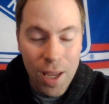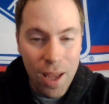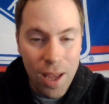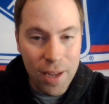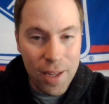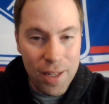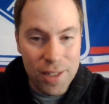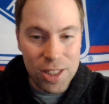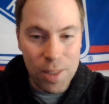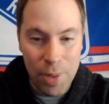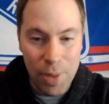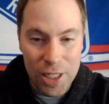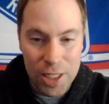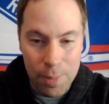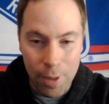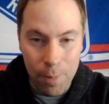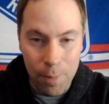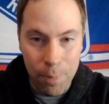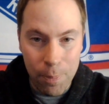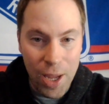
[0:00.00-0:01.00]
against the
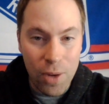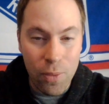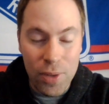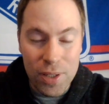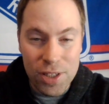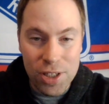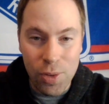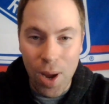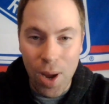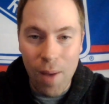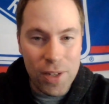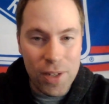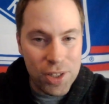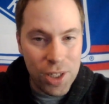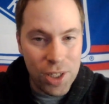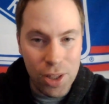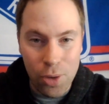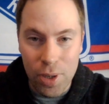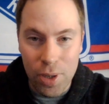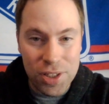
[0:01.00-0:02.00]
Pittsburgh Penguins. So
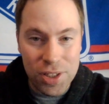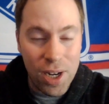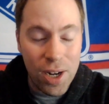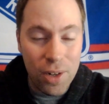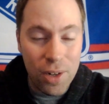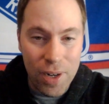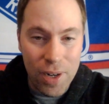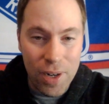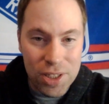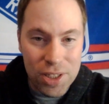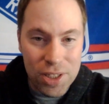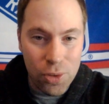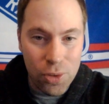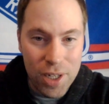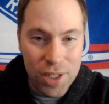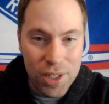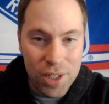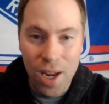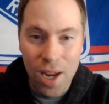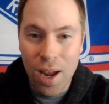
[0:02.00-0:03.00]
obviously there were a ton of great
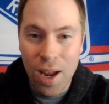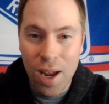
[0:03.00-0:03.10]
stories.